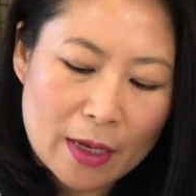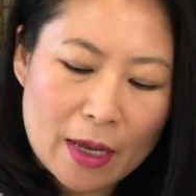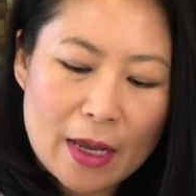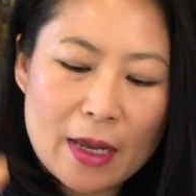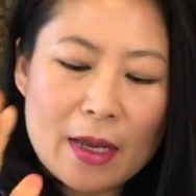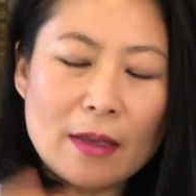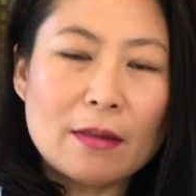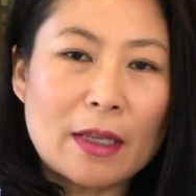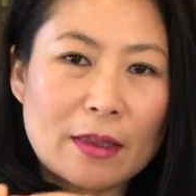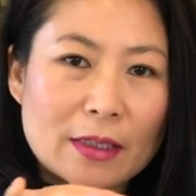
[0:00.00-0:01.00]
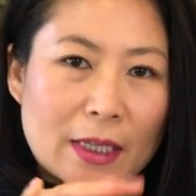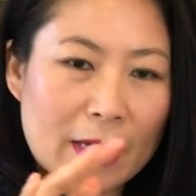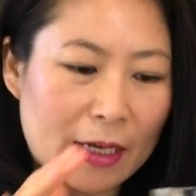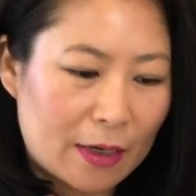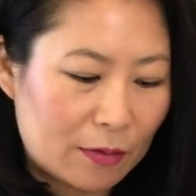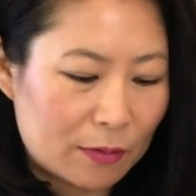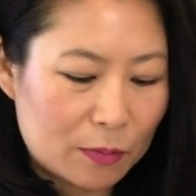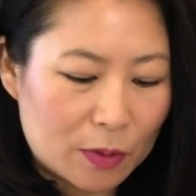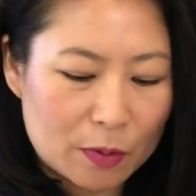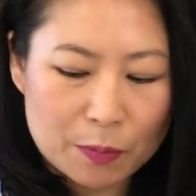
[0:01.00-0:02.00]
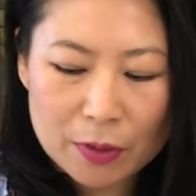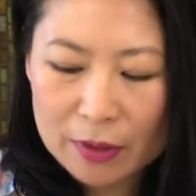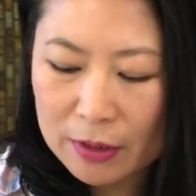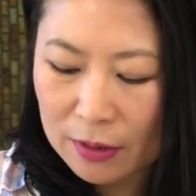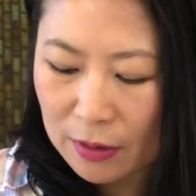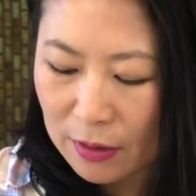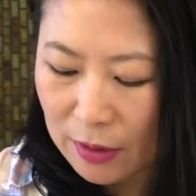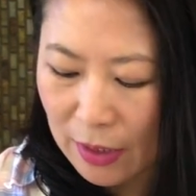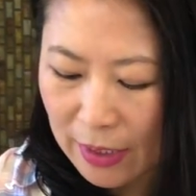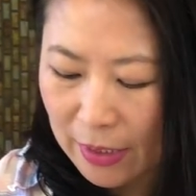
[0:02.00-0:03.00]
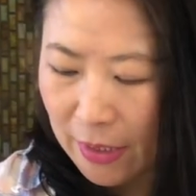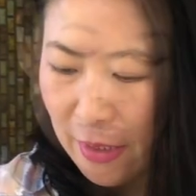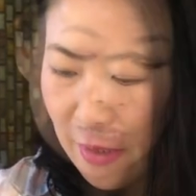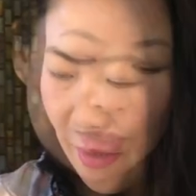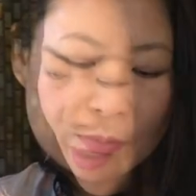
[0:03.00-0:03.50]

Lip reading: And let this hang out. We're going to put this to the side.